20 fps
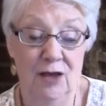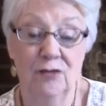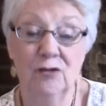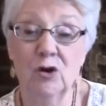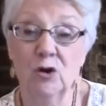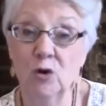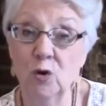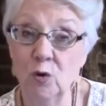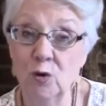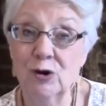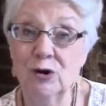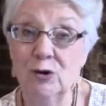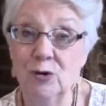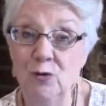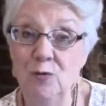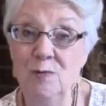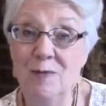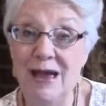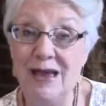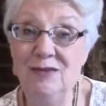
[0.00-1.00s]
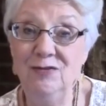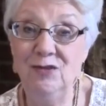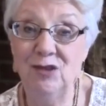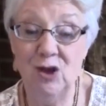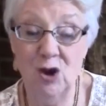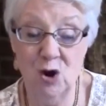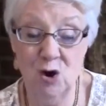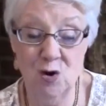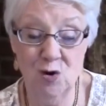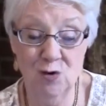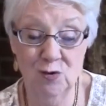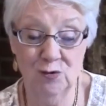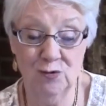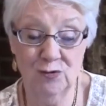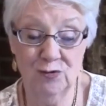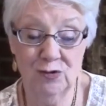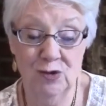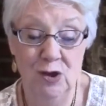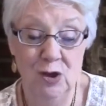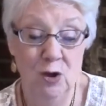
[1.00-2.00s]
the Lord who made the
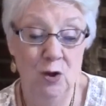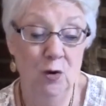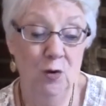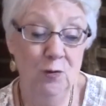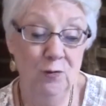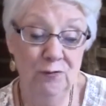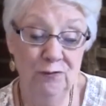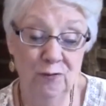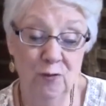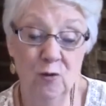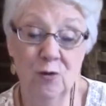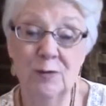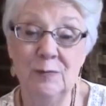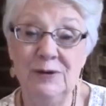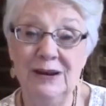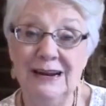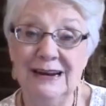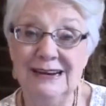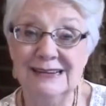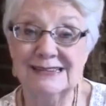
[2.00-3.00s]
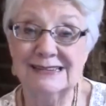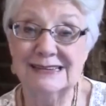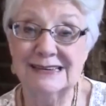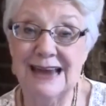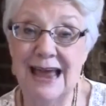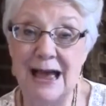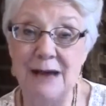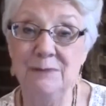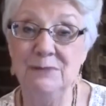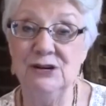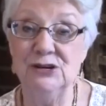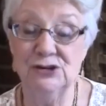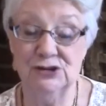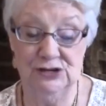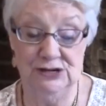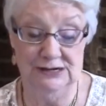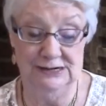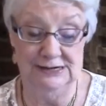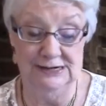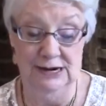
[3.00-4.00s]
earth, who formed and
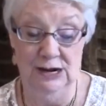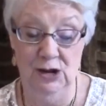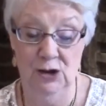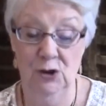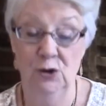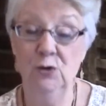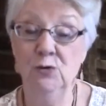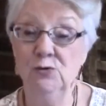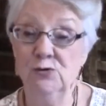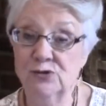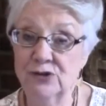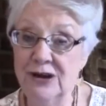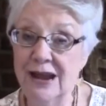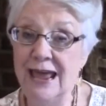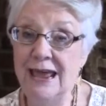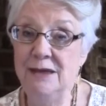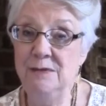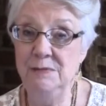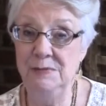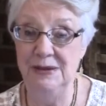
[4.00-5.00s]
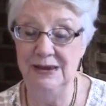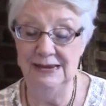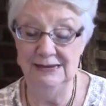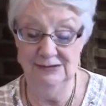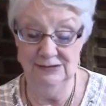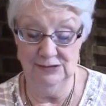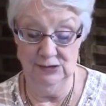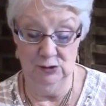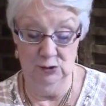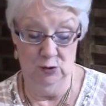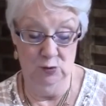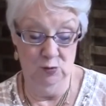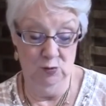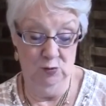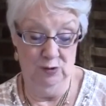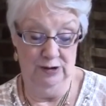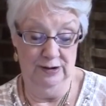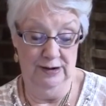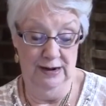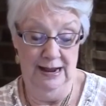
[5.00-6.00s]
established it, whose name is the
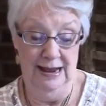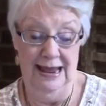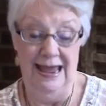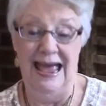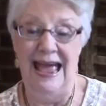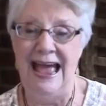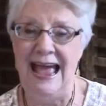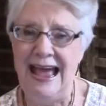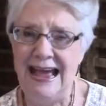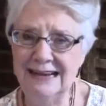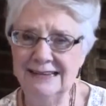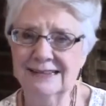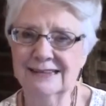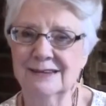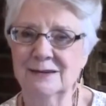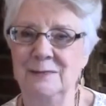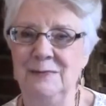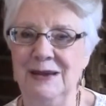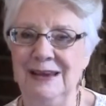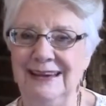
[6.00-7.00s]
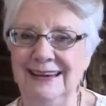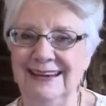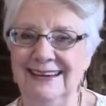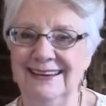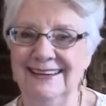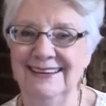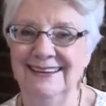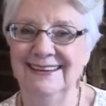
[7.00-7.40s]
Lord. Ask me,